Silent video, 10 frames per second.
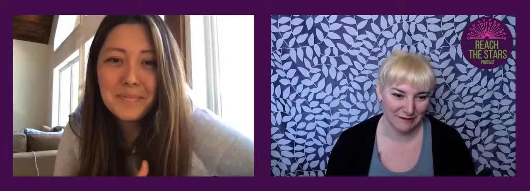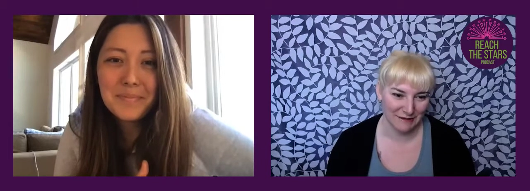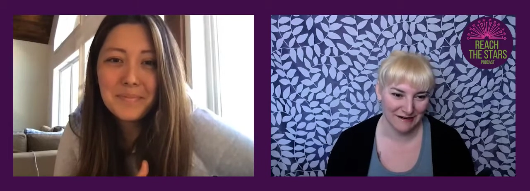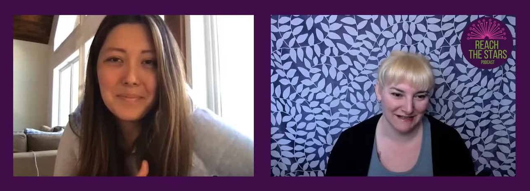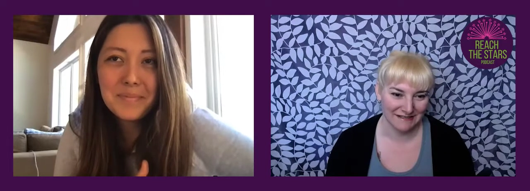Speaker 1: you
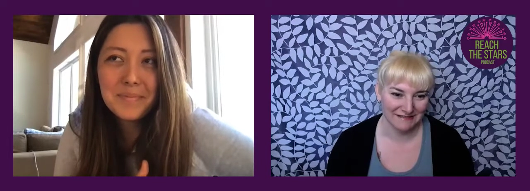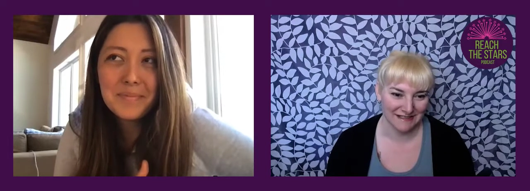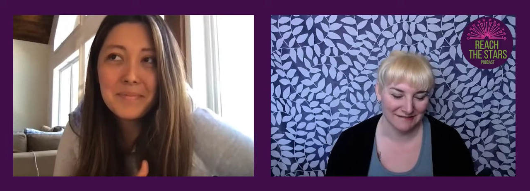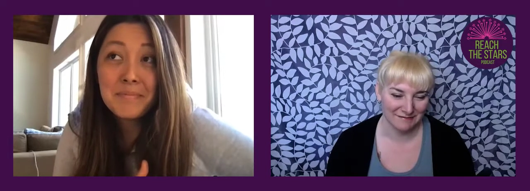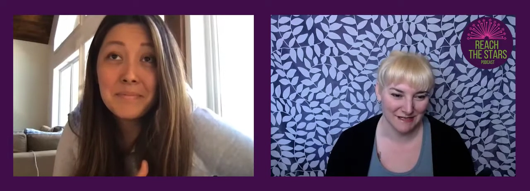are
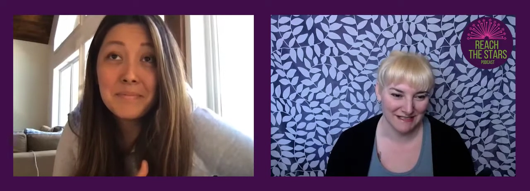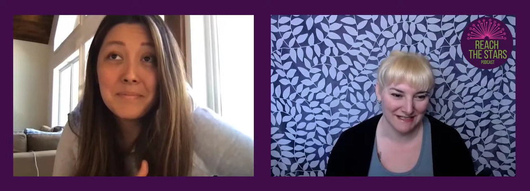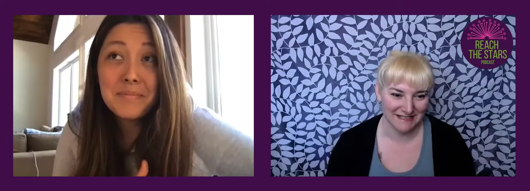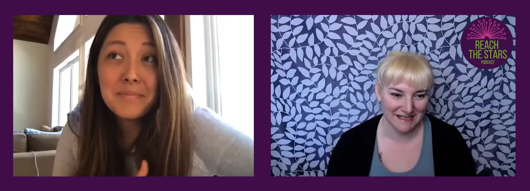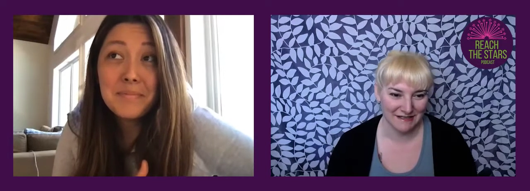and, and what is
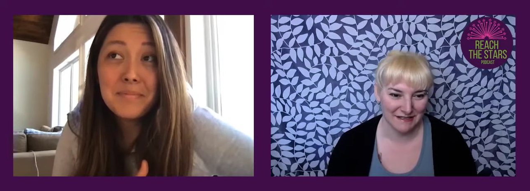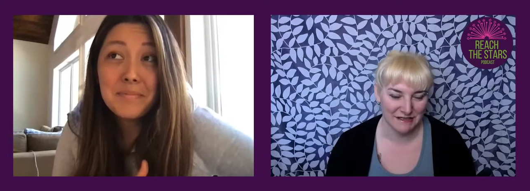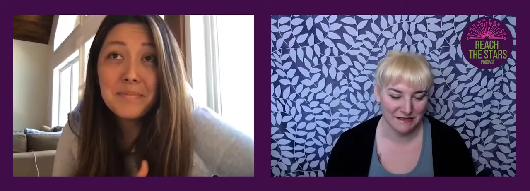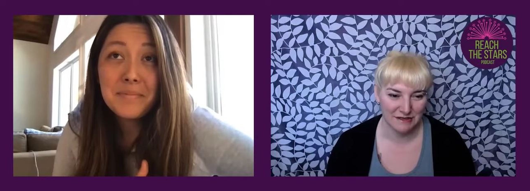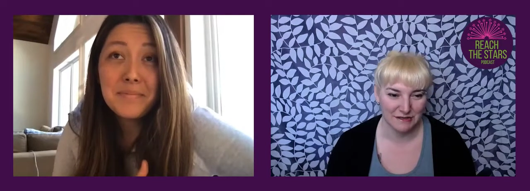it exactly
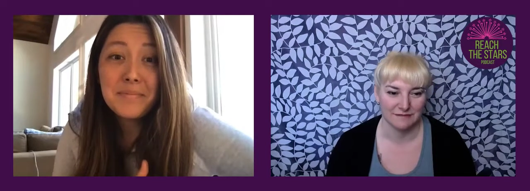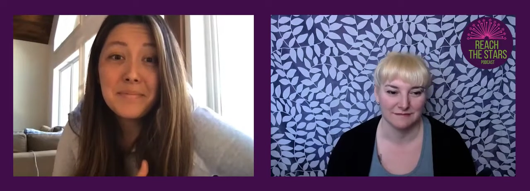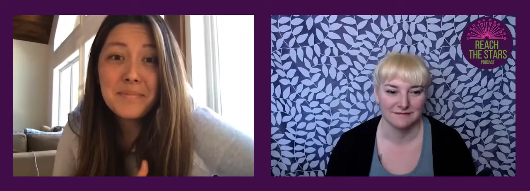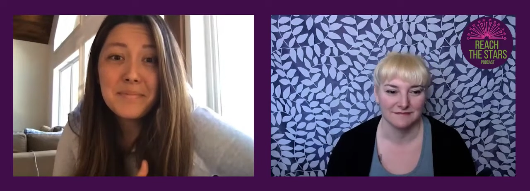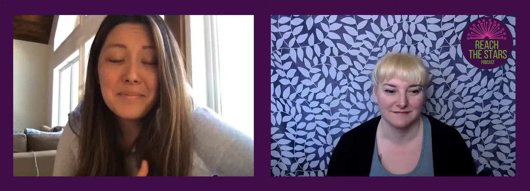that you do?
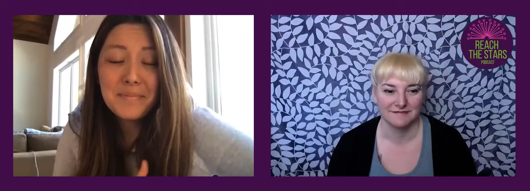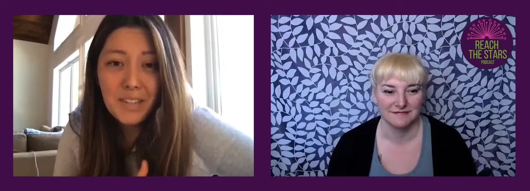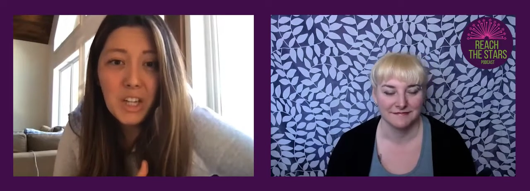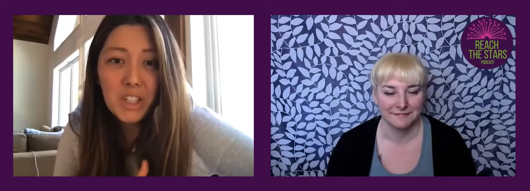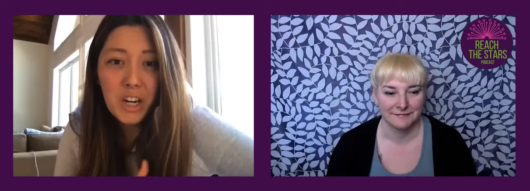
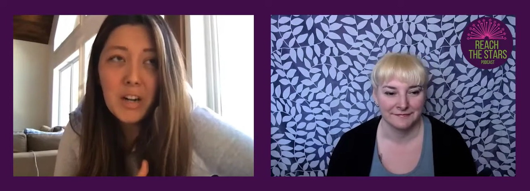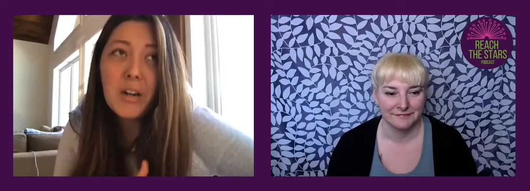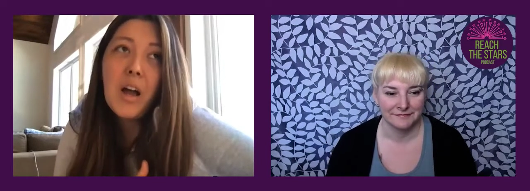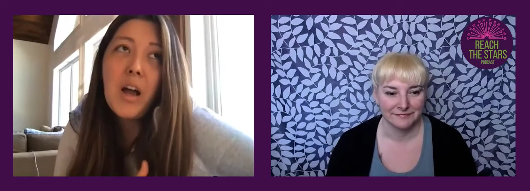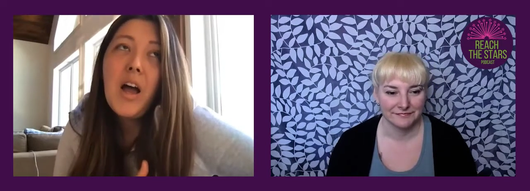
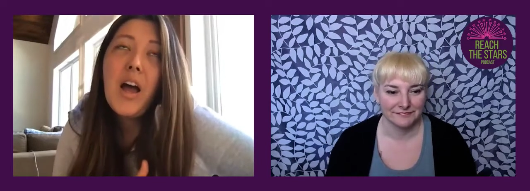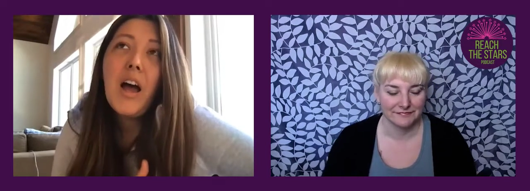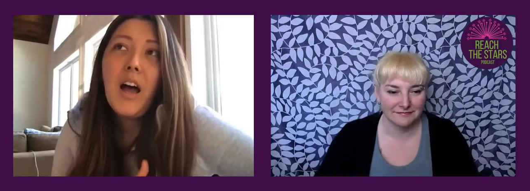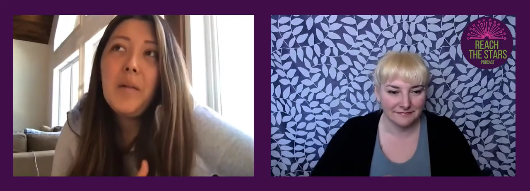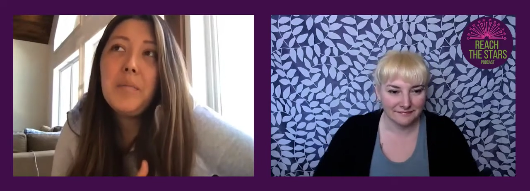
Speaker 2: Sure.
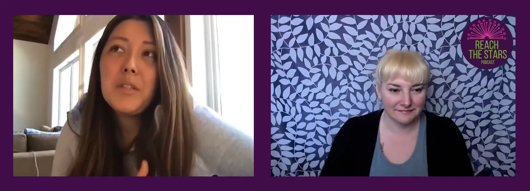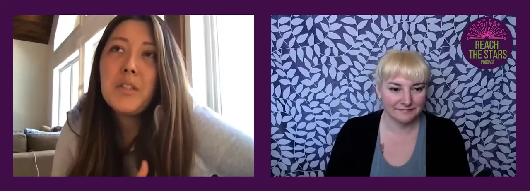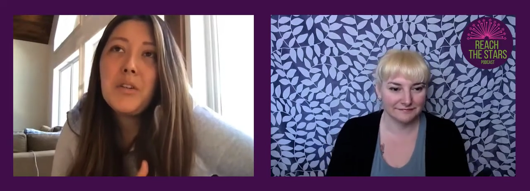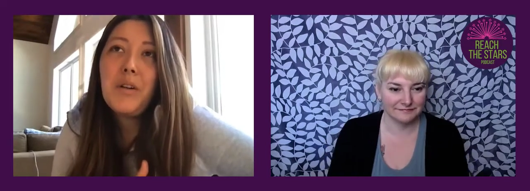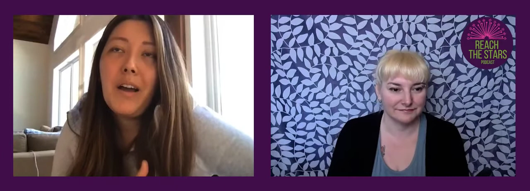Um,
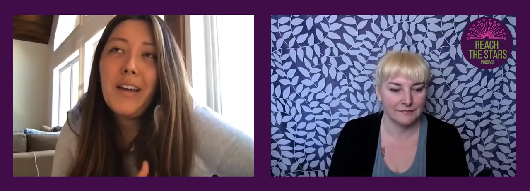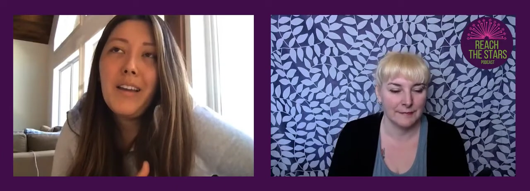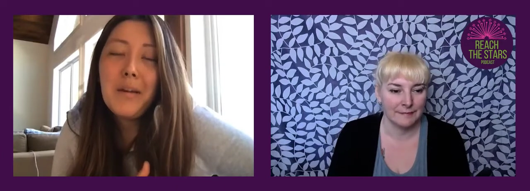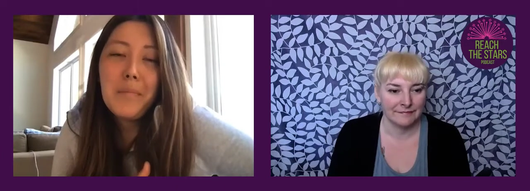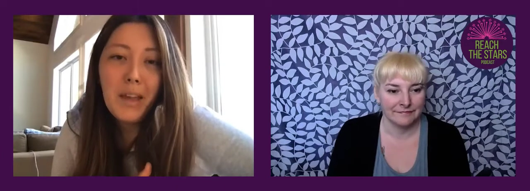so I
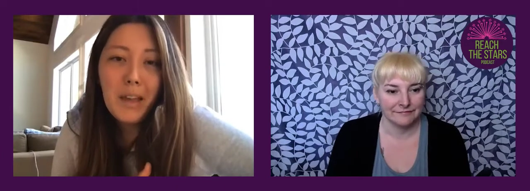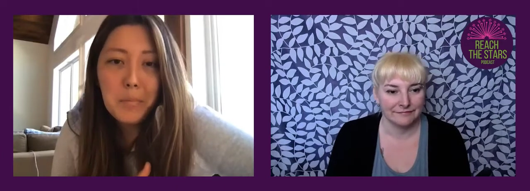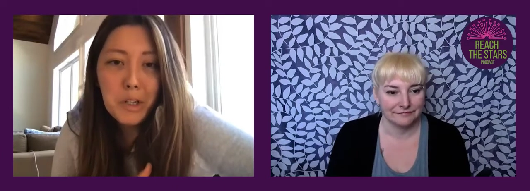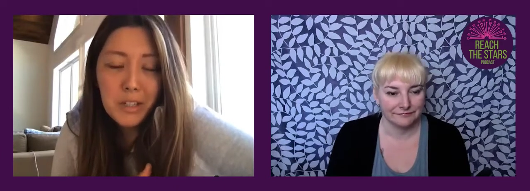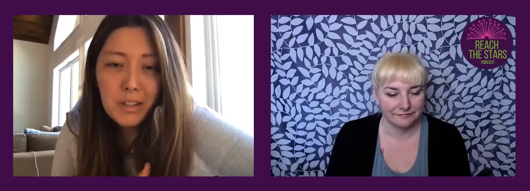am a
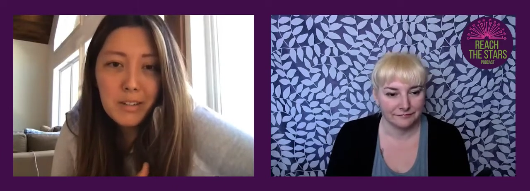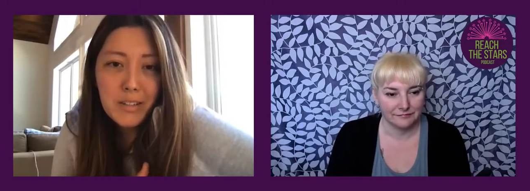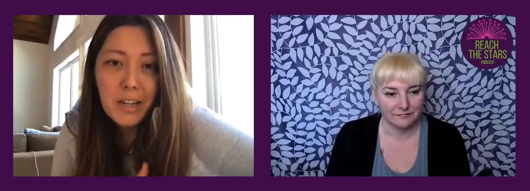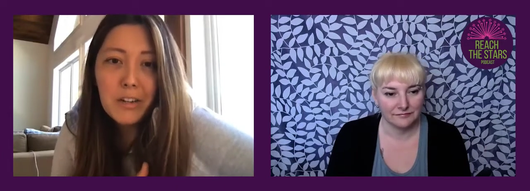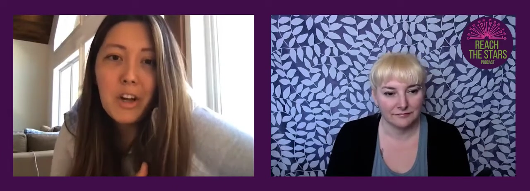emerging
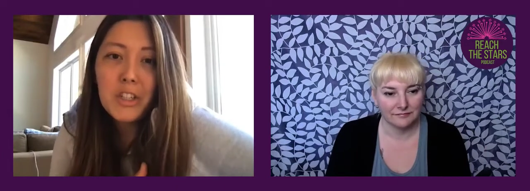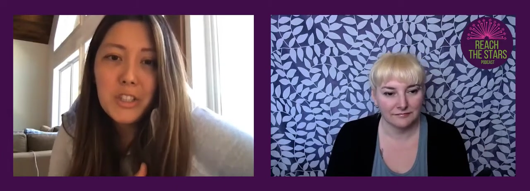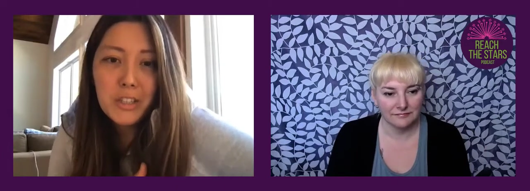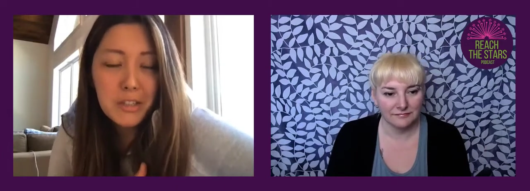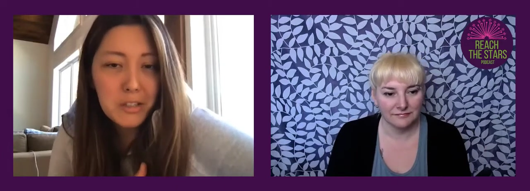technology
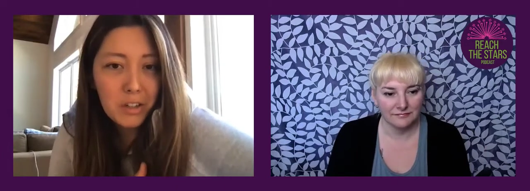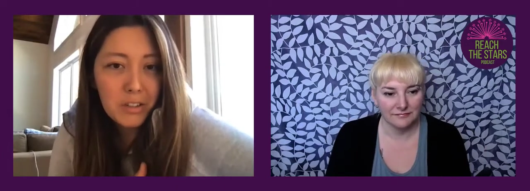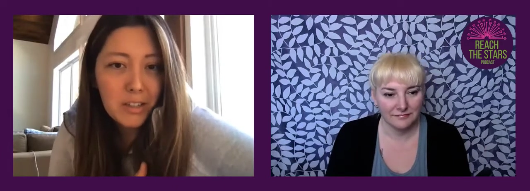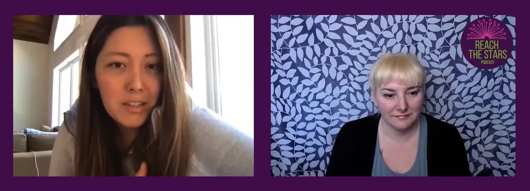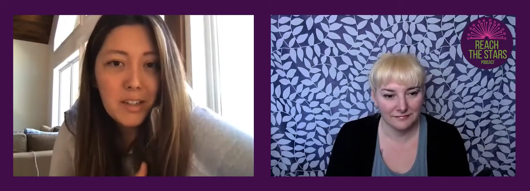
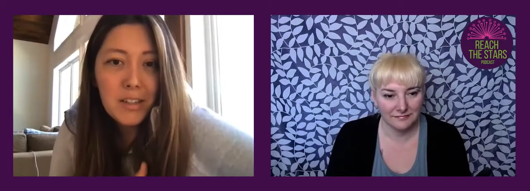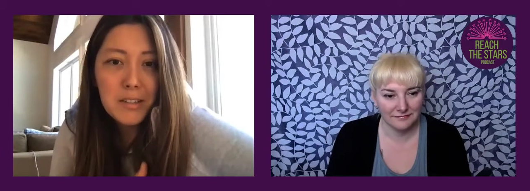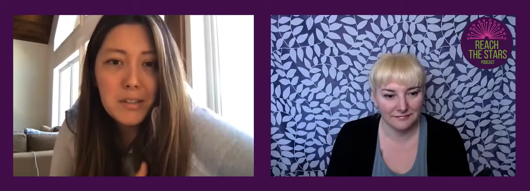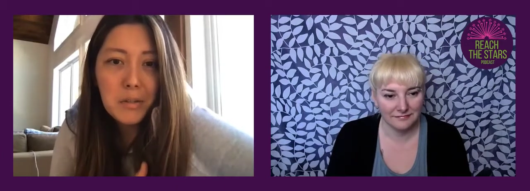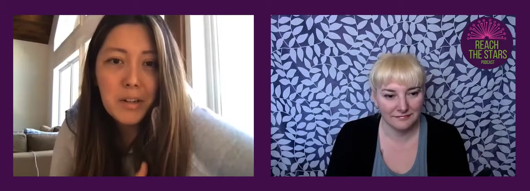consultant, and
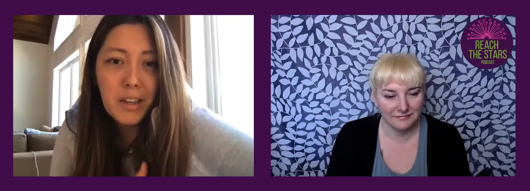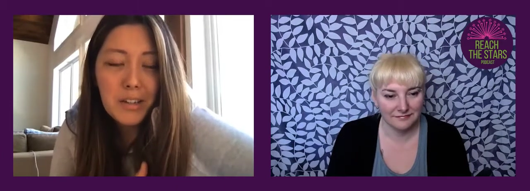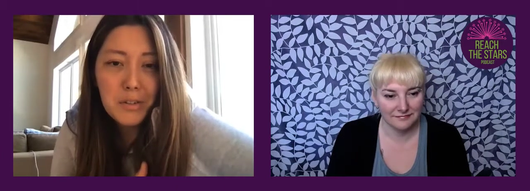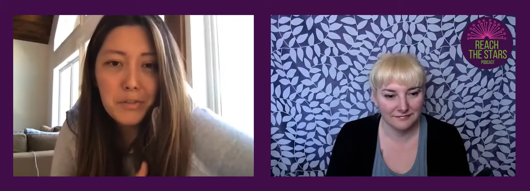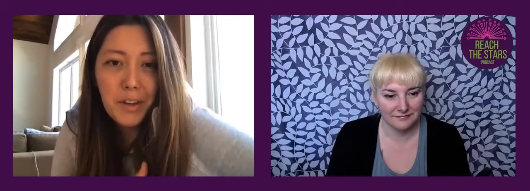so when I can
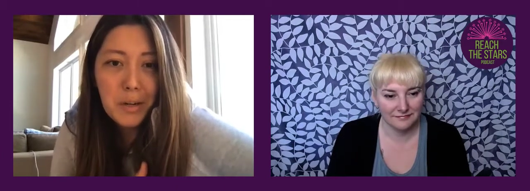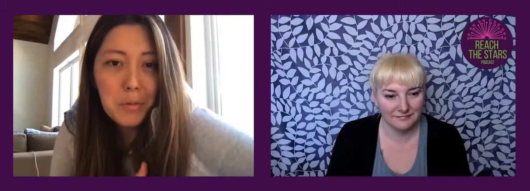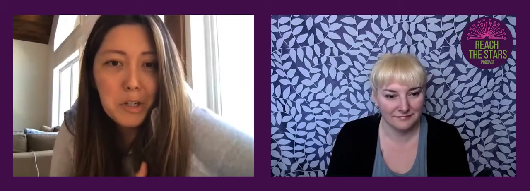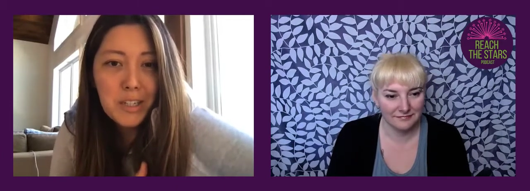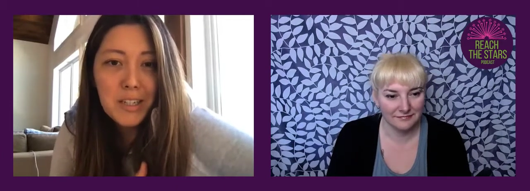define emerging